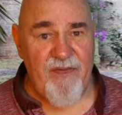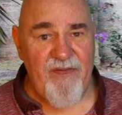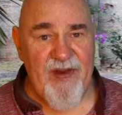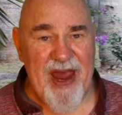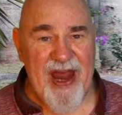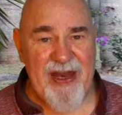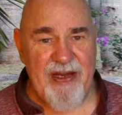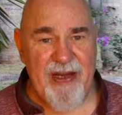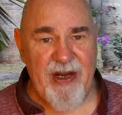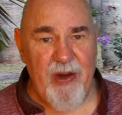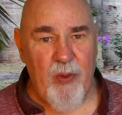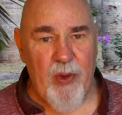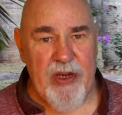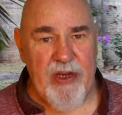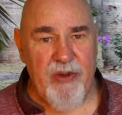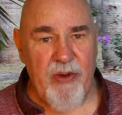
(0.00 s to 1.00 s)
vent in the
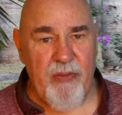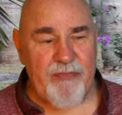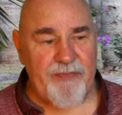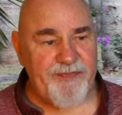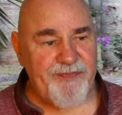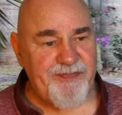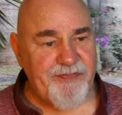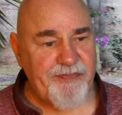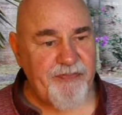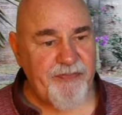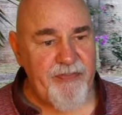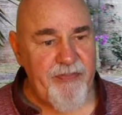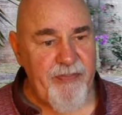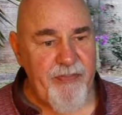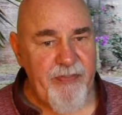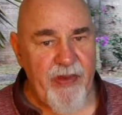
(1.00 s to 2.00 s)
window.
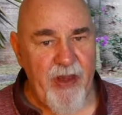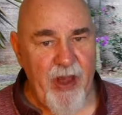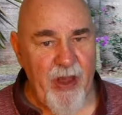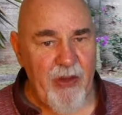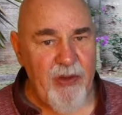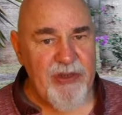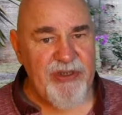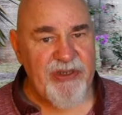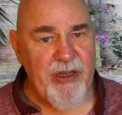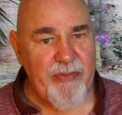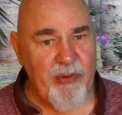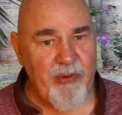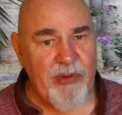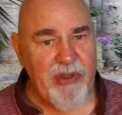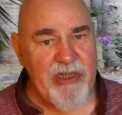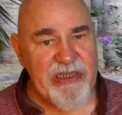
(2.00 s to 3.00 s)
Although it's
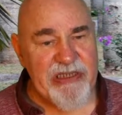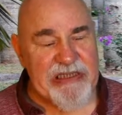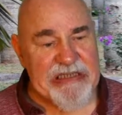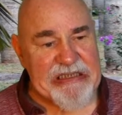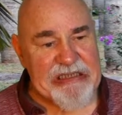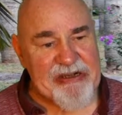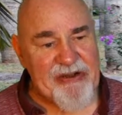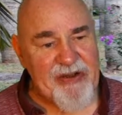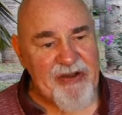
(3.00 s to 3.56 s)
double glazing,